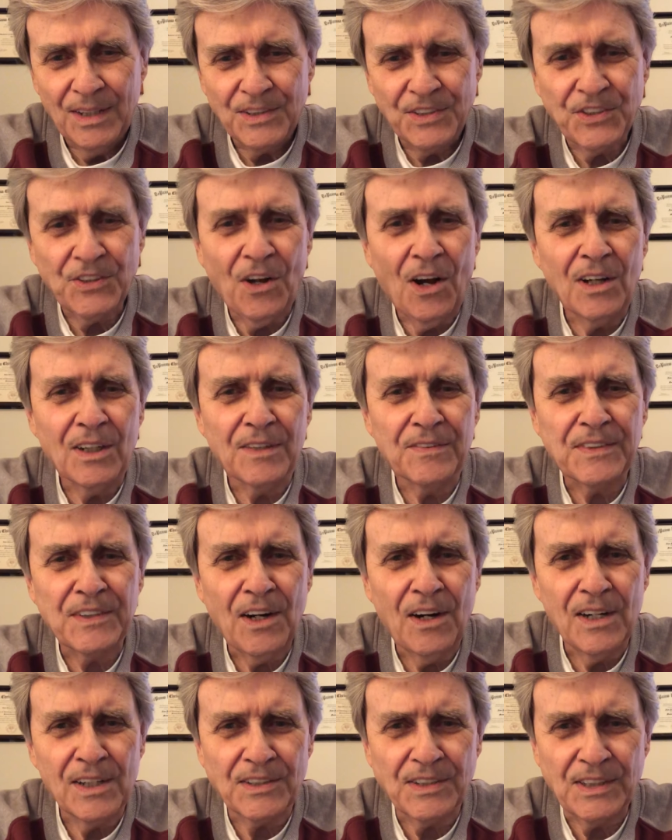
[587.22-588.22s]
Saul of
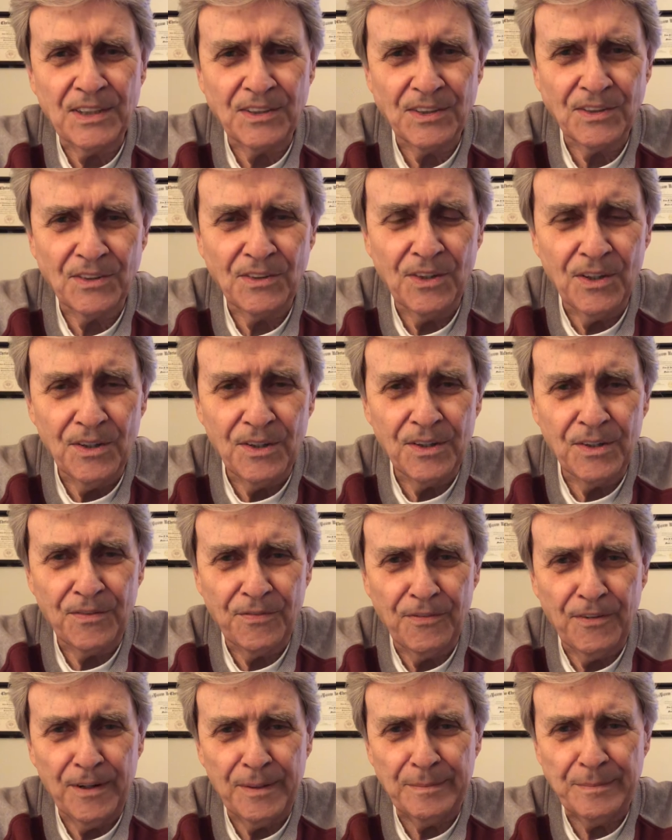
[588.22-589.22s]
Tarsus learned
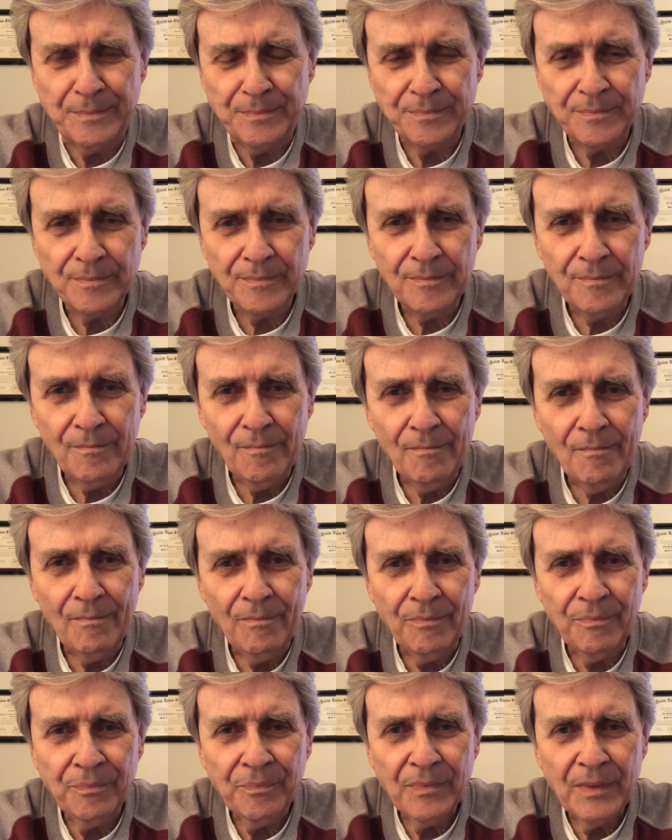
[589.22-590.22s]
from
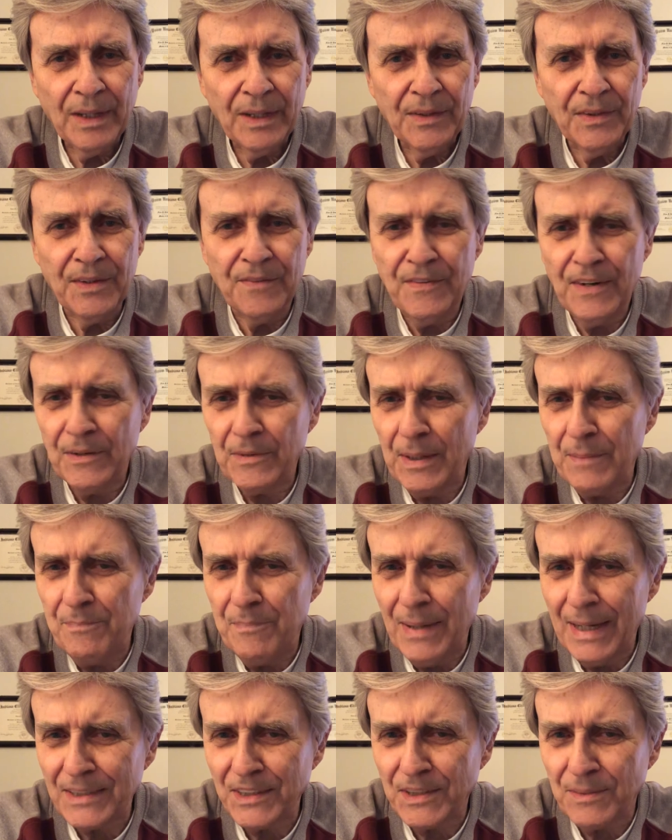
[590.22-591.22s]
the very
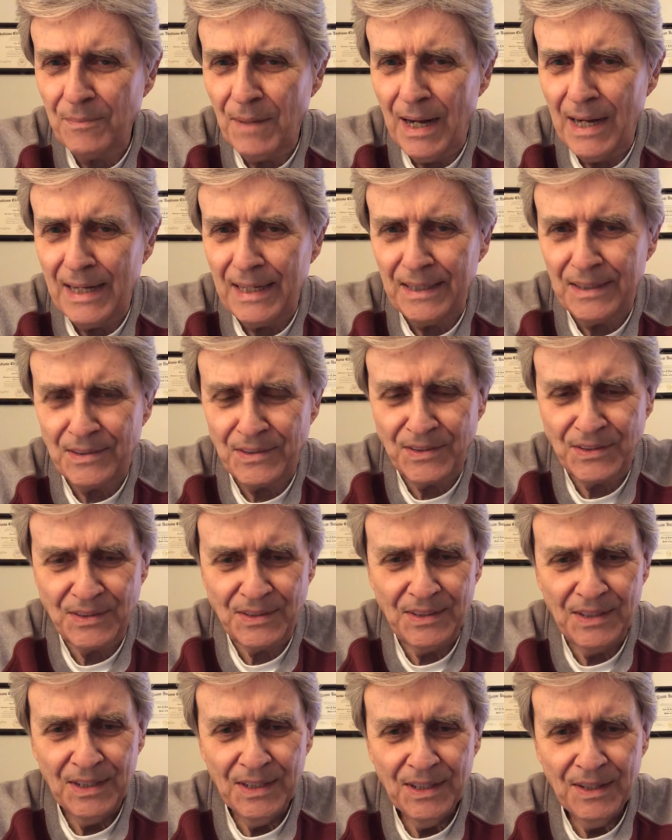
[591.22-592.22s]
best minds